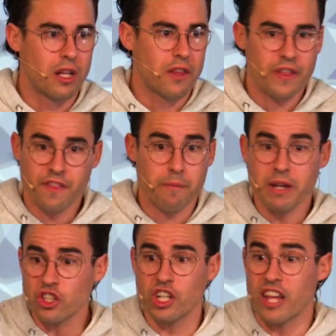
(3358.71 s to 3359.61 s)
that the
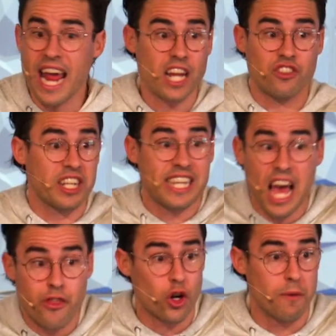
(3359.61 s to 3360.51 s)
mission is hey,
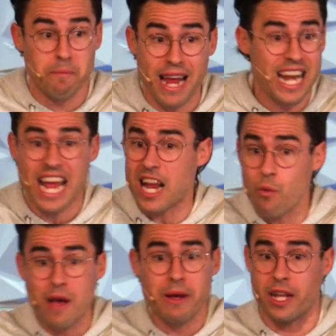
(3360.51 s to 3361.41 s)
together, men and
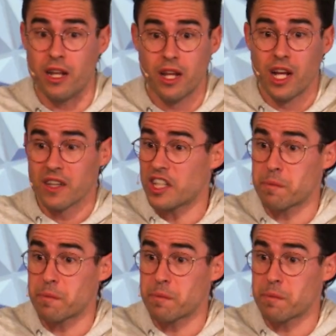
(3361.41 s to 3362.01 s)
women, let's